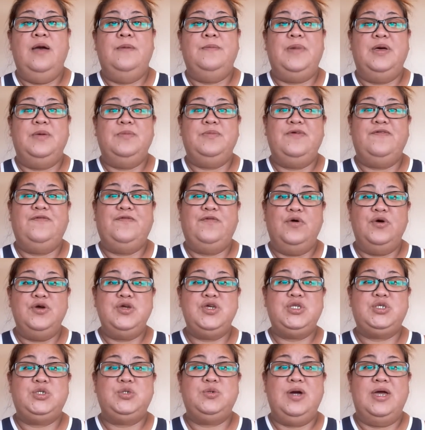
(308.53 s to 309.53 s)
But before
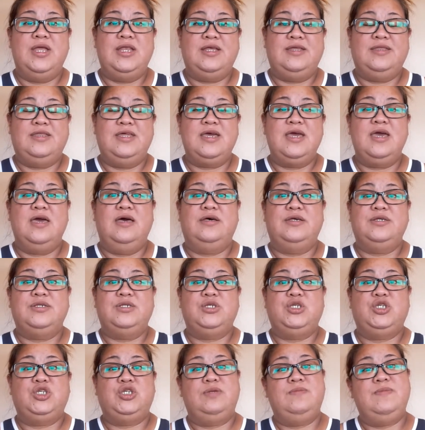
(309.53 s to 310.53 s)
you do anything
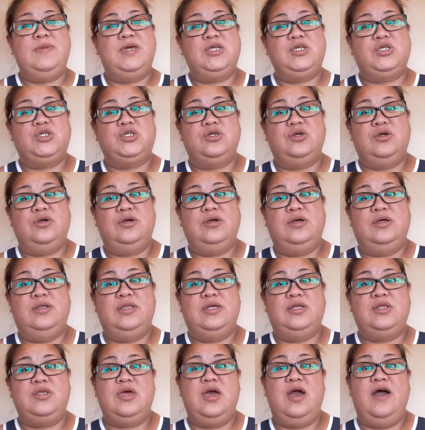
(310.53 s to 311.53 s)
else, you should make sure
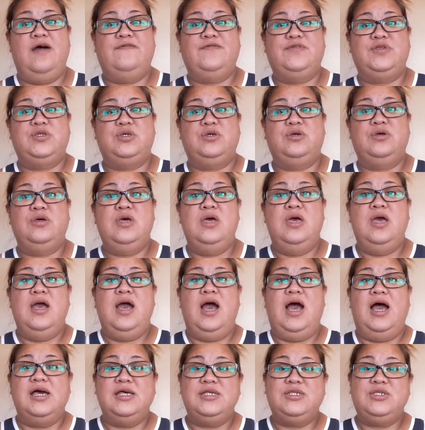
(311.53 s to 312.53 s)
that you have to
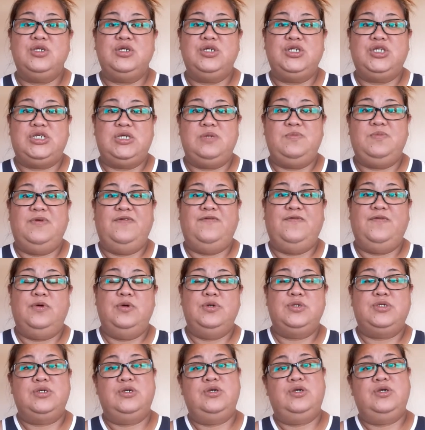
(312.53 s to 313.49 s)
ask your GP first,